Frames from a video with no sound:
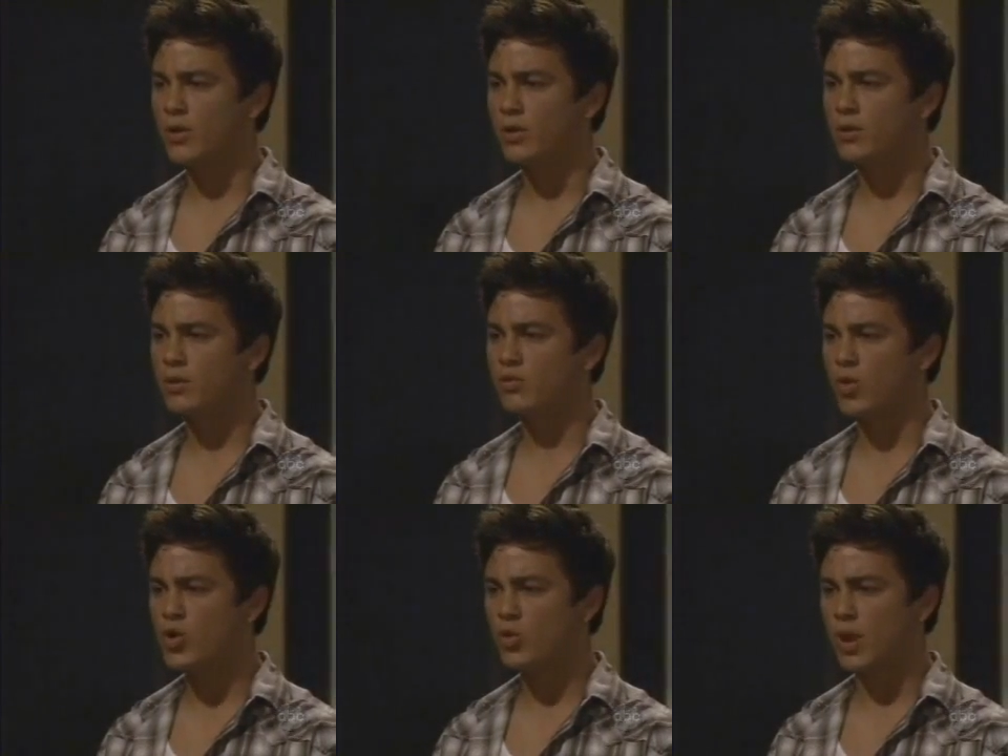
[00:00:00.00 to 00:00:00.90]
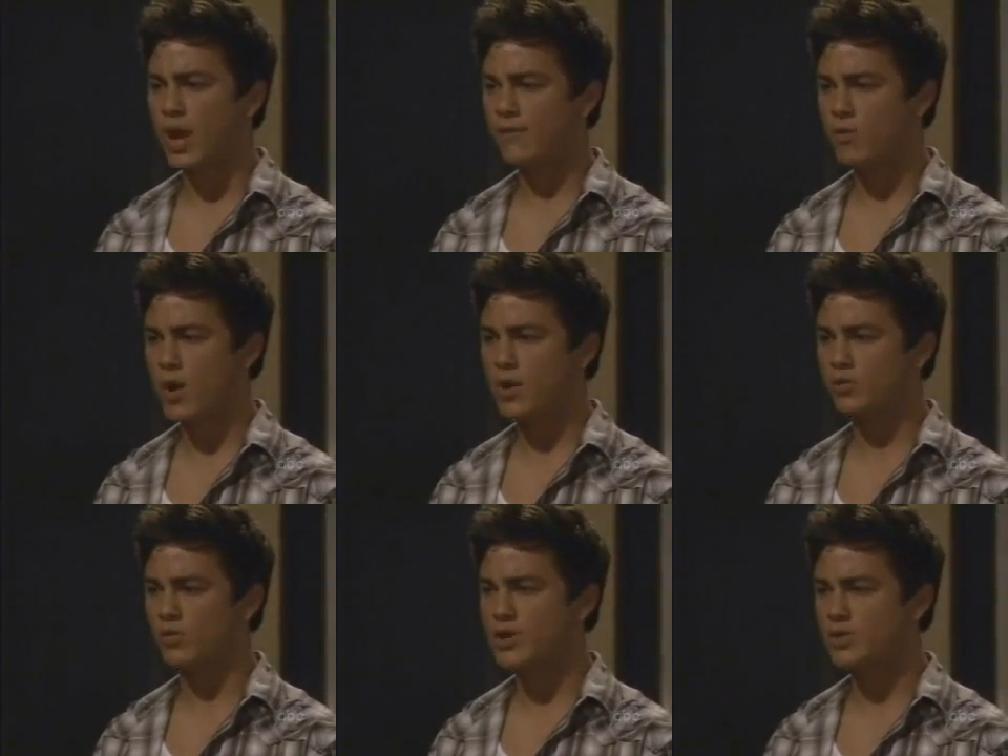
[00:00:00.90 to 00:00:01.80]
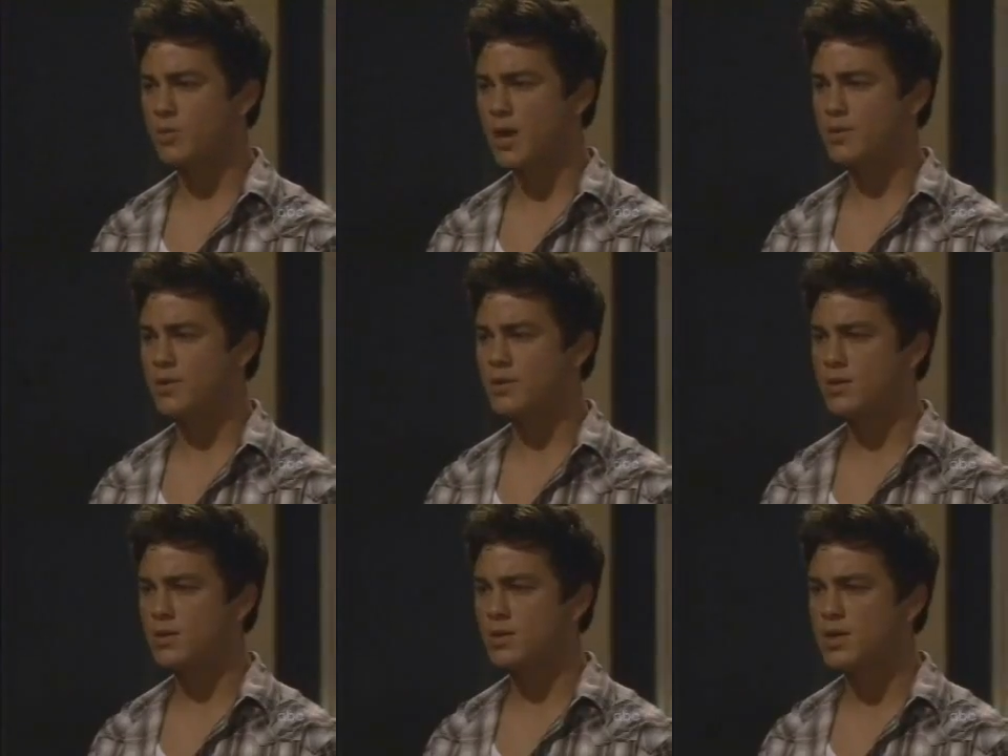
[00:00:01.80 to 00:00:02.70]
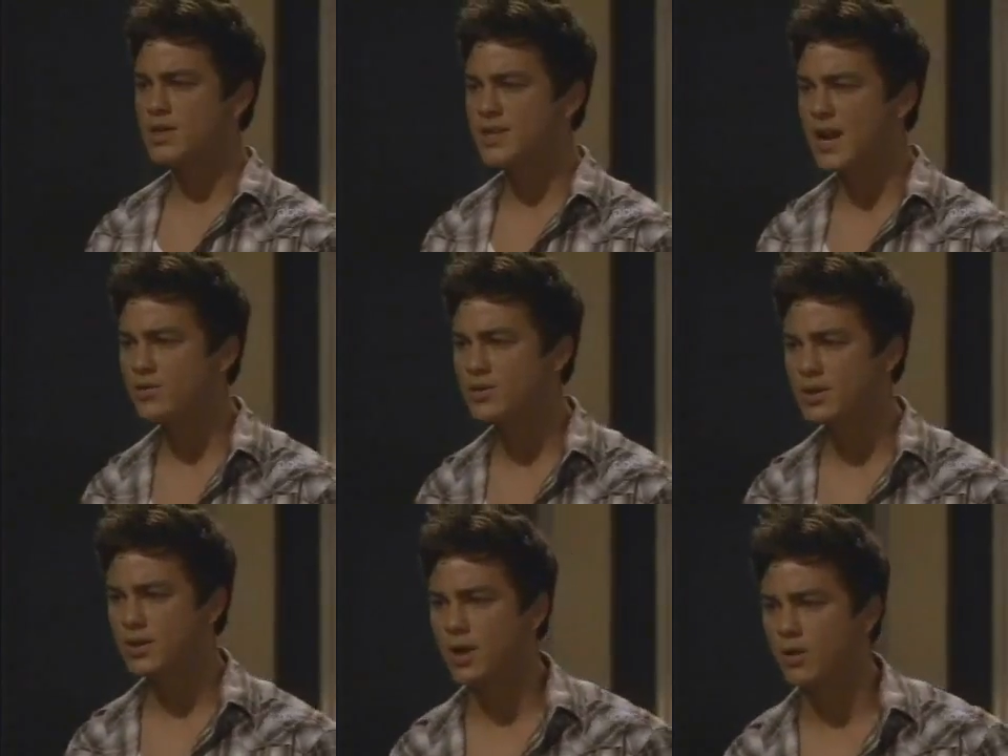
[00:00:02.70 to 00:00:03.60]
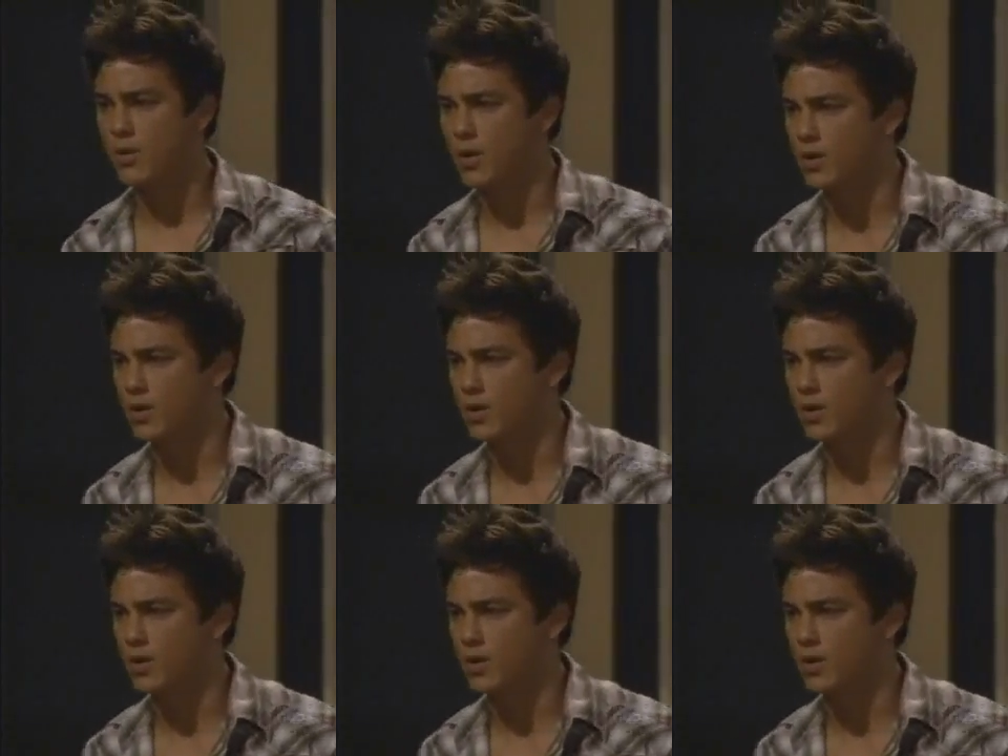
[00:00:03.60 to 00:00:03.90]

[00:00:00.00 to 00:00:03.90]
To what? Throw your life away to raise our baby? See, I don't see it